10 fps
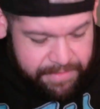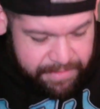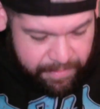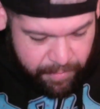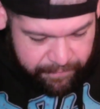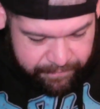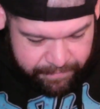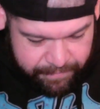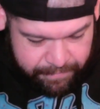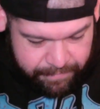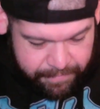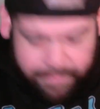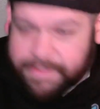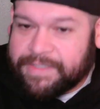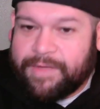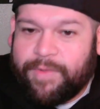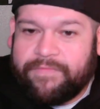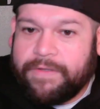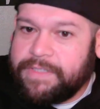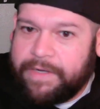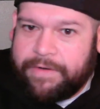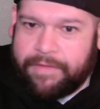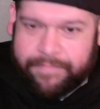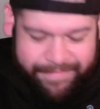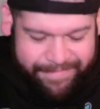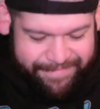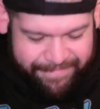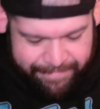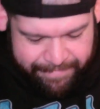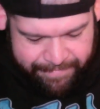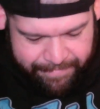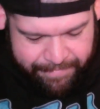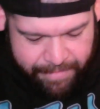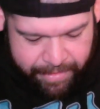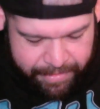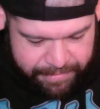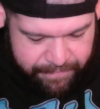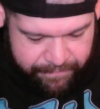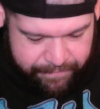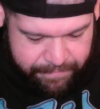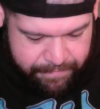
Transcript: Does this come off? No, it doesn't come off. Don't tear it off. All right, that's enough.